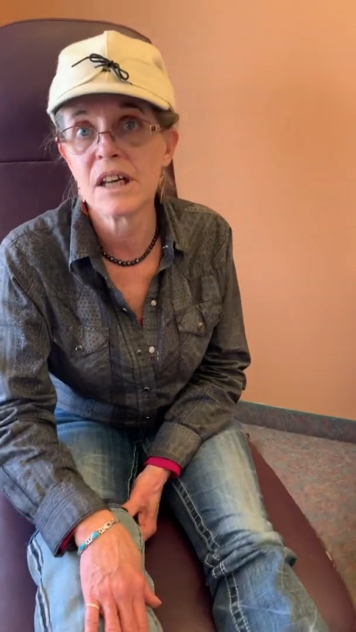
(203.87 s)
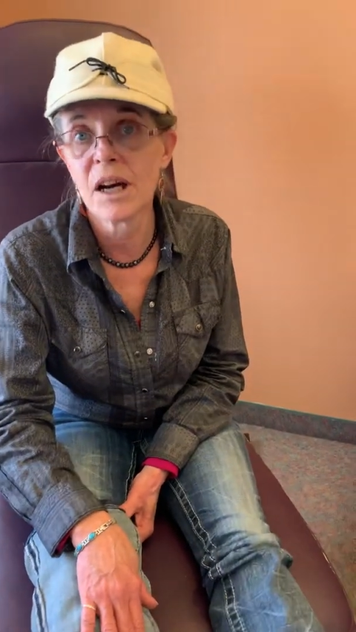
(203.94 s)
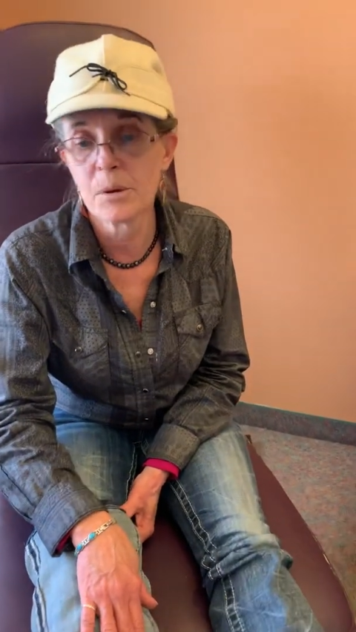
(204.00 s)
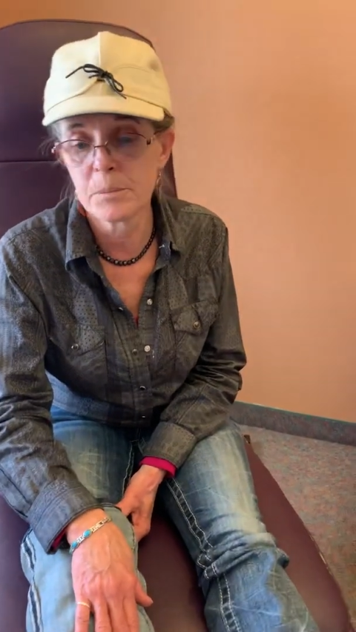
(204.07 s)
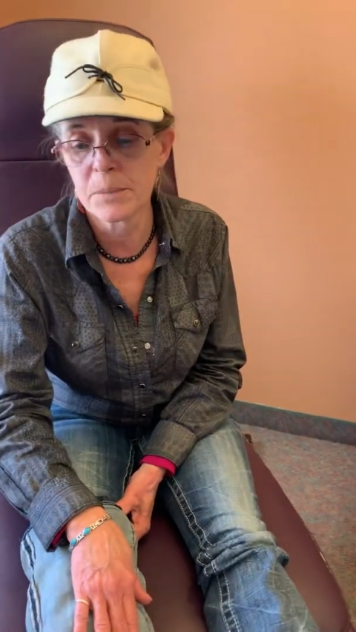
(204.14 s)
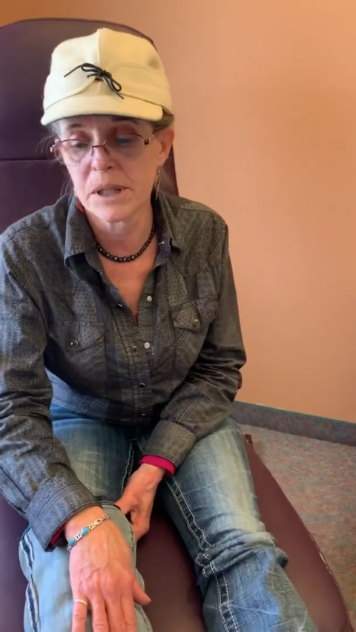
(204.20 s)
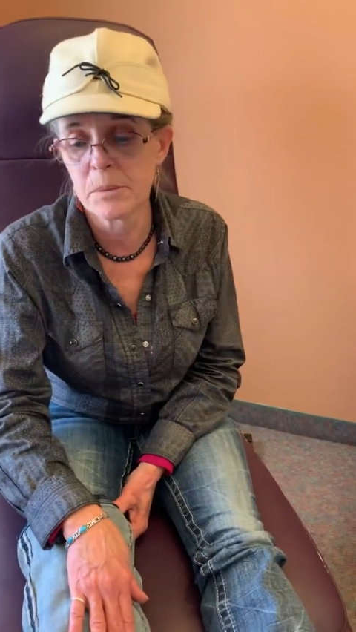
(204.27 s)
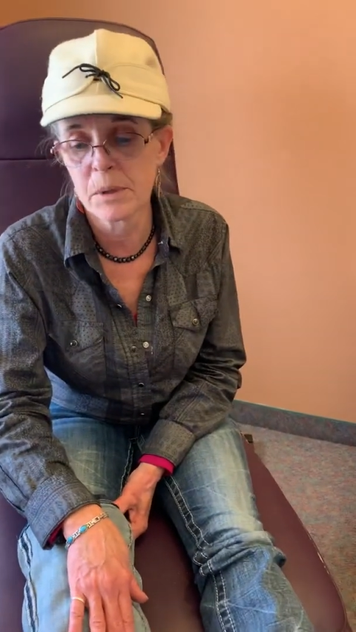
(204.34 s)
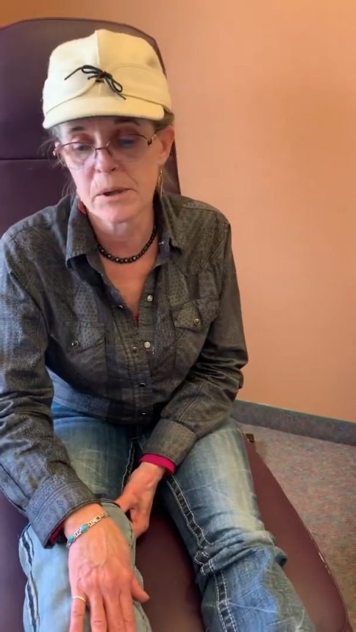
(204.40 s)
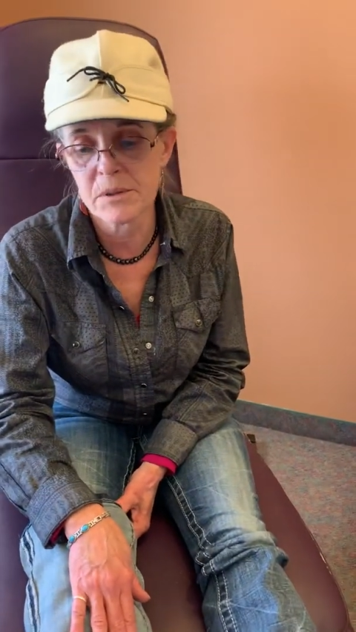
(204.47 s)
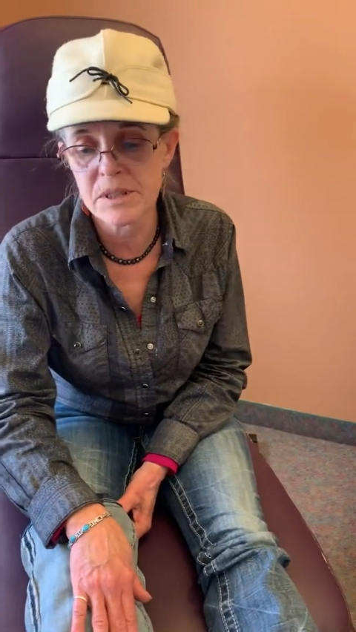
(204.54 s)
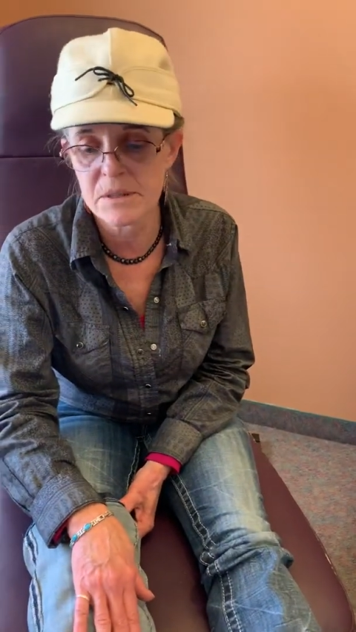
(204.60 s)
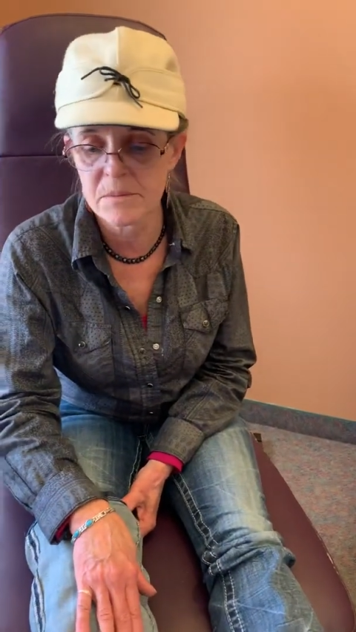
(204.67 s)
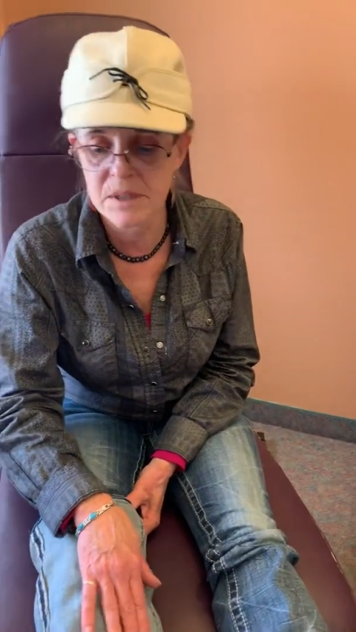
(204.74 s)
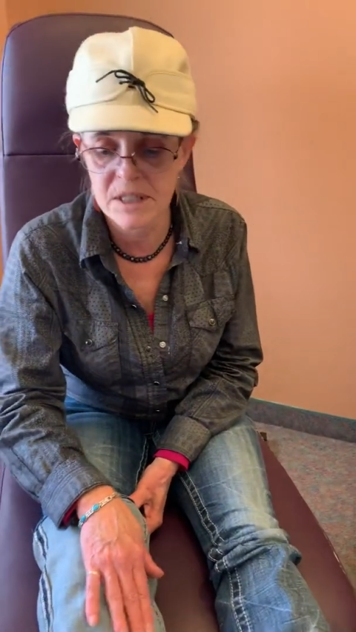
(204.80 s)
Yeah, if anybody with
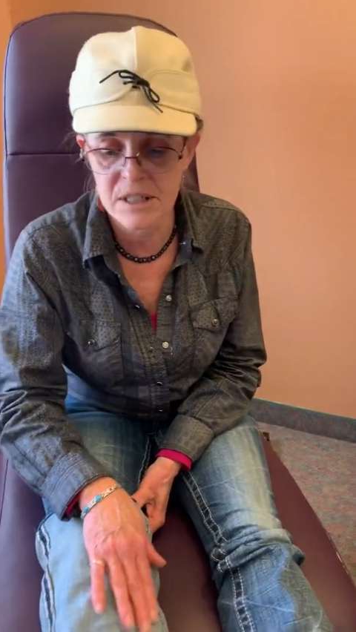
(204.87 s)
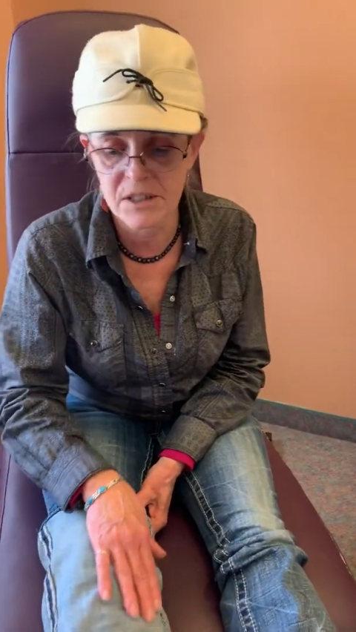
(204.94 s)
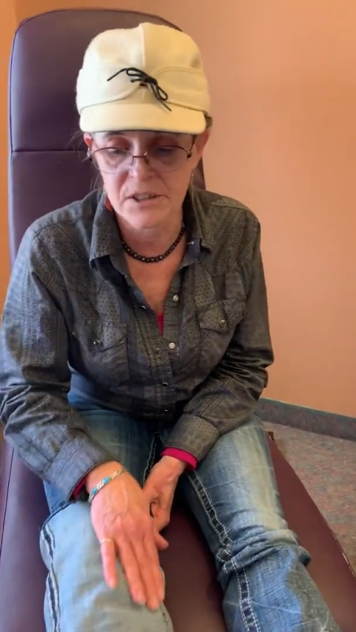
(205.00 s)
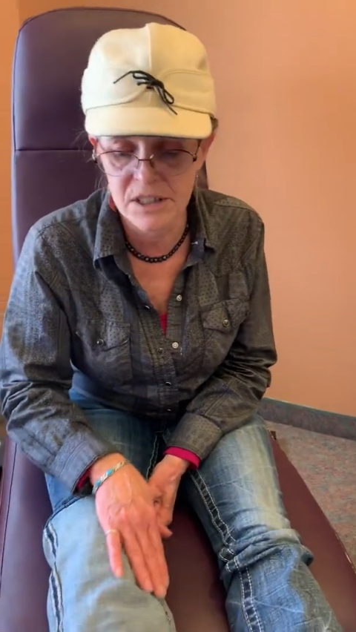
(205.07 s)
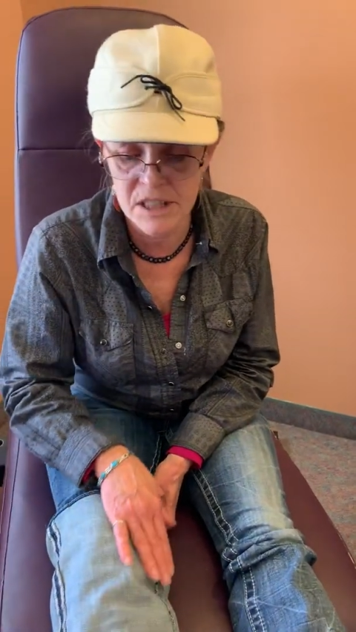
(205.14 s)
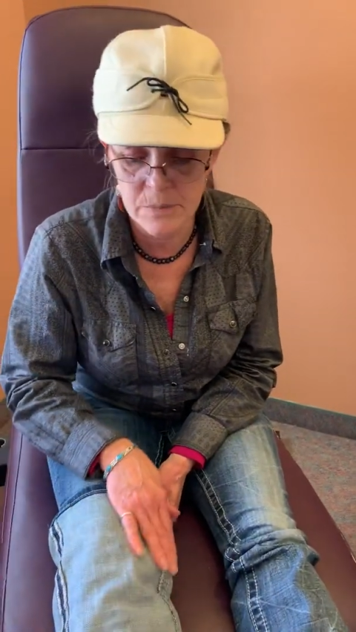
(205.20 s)
some serious